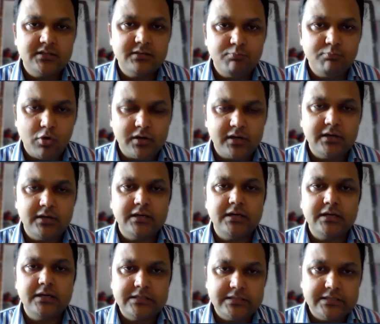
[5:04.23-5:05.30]
is important in
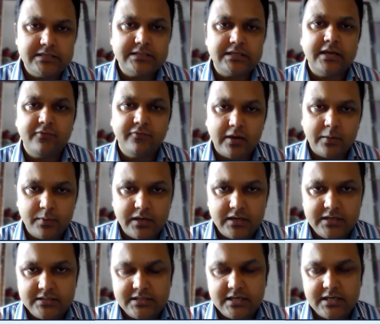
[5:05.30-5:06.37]
a disease like Fabry
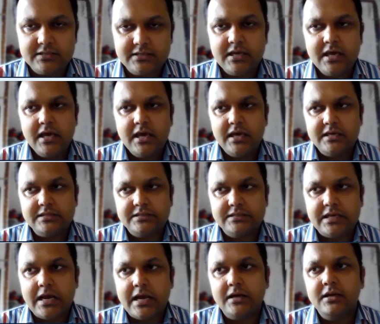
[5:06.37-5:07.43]
disease is
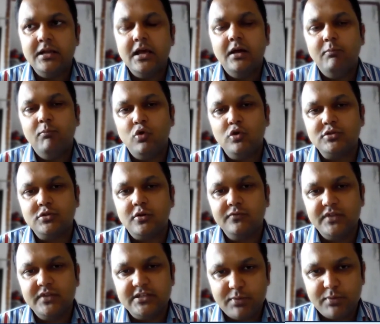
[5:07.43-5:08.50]
that most
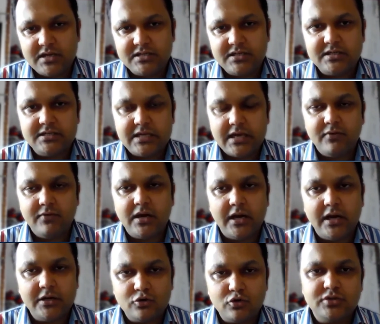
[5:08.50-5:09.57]
of these patients have a
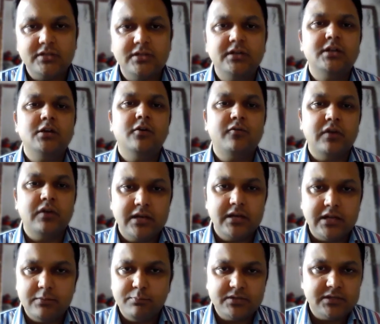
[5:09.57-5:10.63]
heterogeneity of
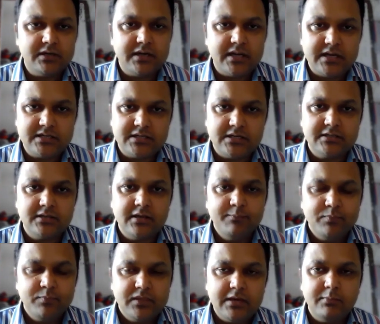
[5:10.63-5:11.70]
clinical
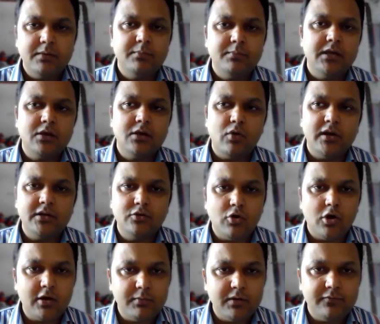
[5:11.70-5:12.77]
presentations. They may be quite
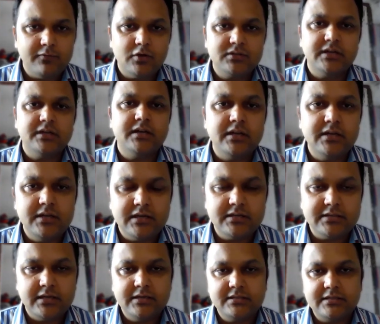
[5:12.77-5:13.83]
normal for certain
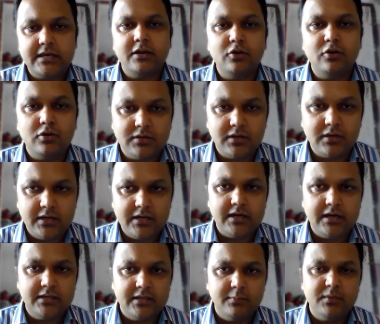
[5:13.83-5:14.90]
years, and in the second or third
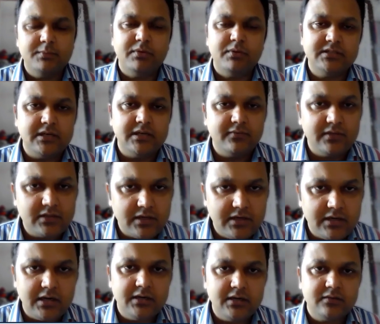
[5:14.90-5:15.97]
decade, they may present with
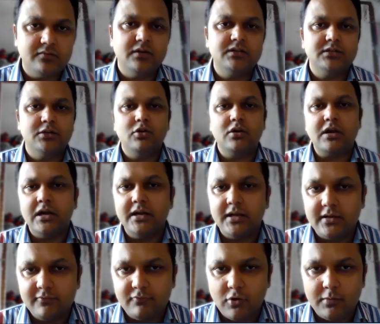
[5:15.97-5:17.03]
renal dysfunction or
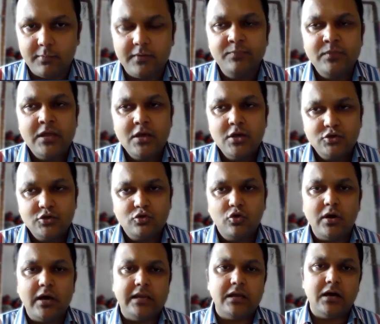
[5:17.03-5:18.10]
cardiac involvement.
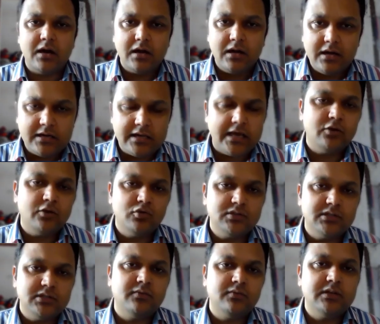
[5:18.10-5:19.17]
So an early
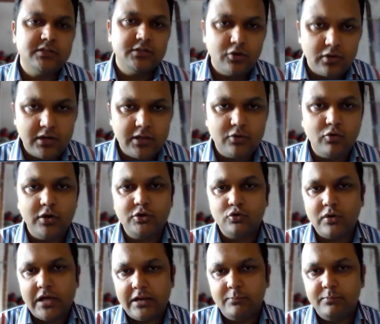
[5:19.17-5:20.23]
diagnosis will surely going
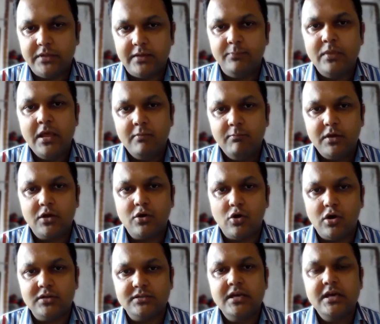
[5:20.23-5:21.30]
to help them,
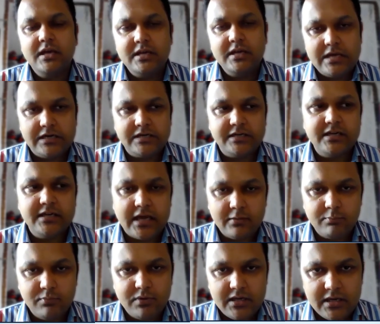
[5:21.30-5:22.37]
because ERT
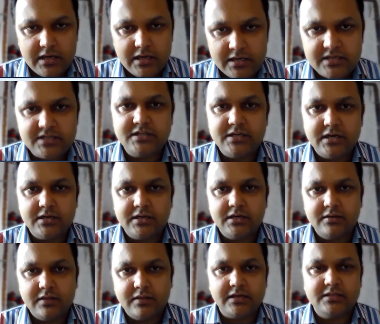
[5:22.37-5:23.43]
can be
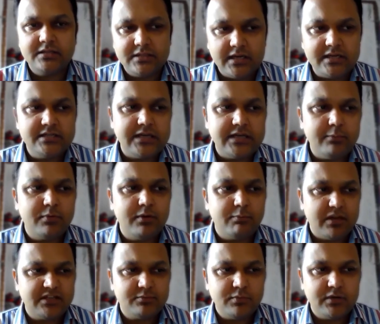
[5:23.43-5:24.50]
initiated. That is the enzyme
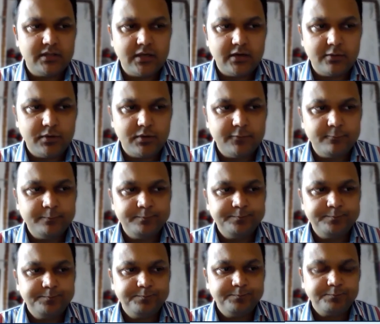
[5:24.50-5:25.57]
replacement therapy.
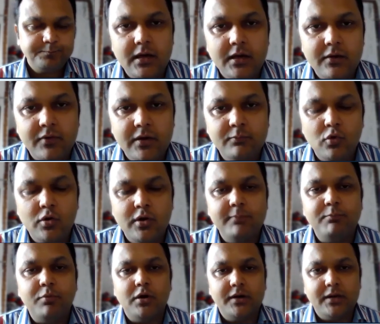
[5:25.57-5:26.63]
One more
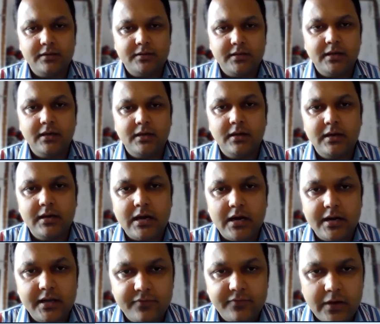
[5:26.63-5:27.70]
important thing
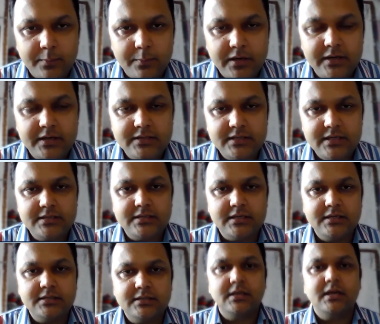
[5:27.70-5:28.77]
regarding Fabry disease
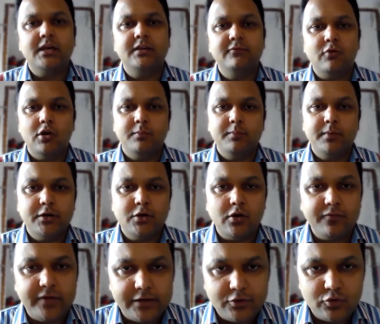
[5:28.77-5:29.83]
is the involvement
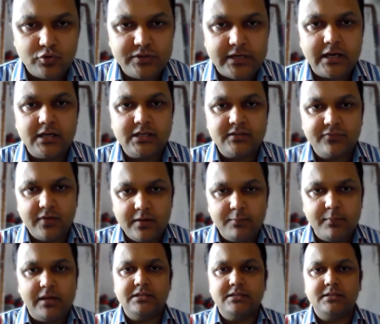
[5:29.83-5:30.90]
of heterozygous
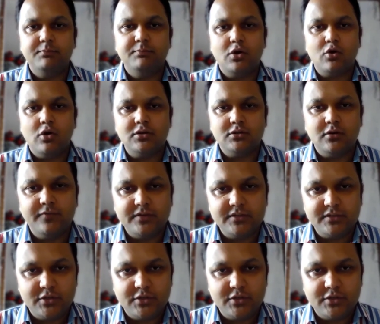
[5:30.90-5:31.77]
females because of